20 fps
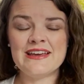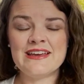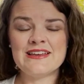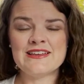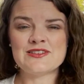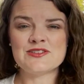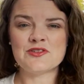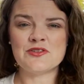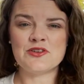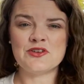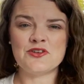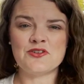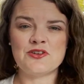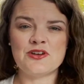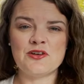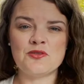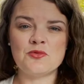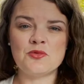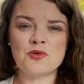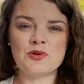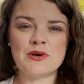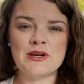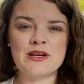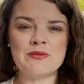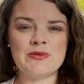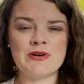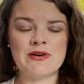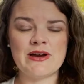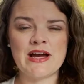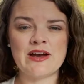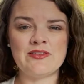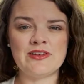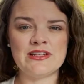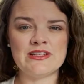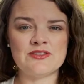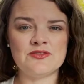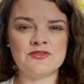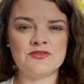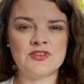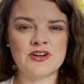so that you're not worried about having
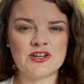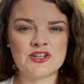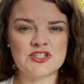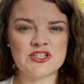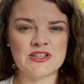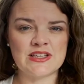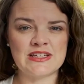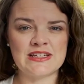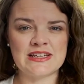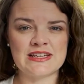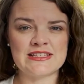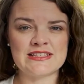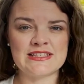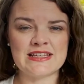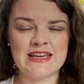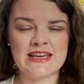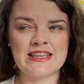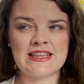to function the next day.